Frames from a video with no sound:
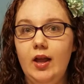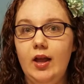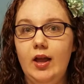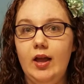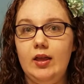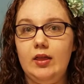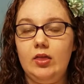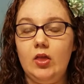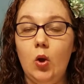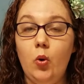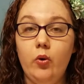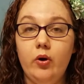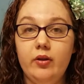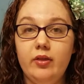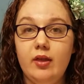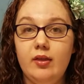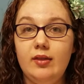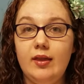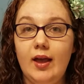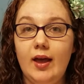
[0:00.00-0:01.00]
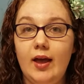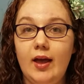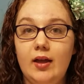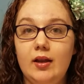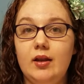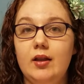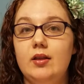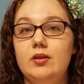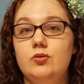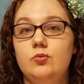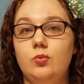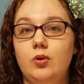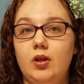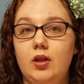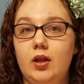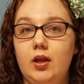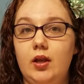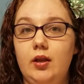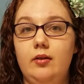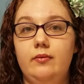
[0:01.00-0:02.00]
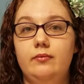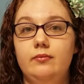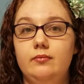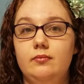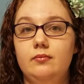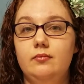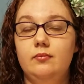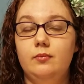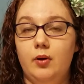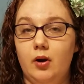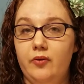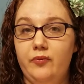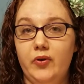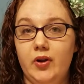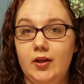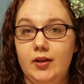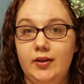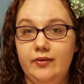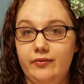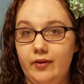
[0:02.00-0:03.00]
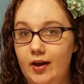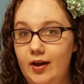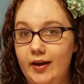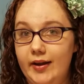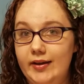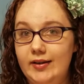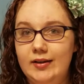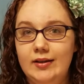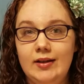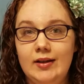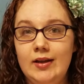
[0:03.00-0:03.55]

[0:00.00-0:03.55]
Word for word: And lower than that is really perfectly fine.